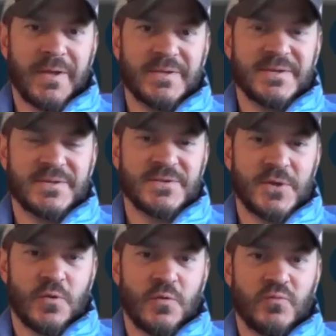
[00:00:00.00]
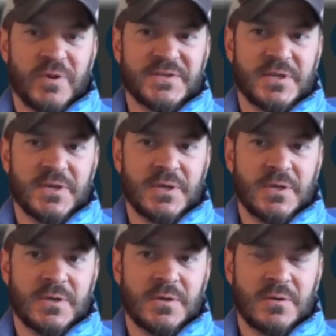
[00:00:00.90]
is it so
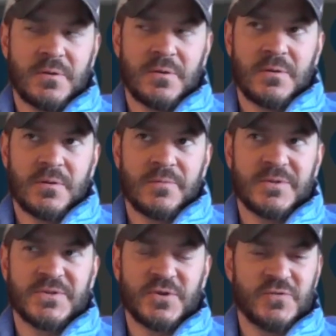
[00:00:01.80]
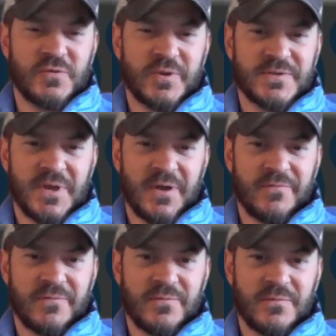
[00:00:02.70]
risky, the surgery itself?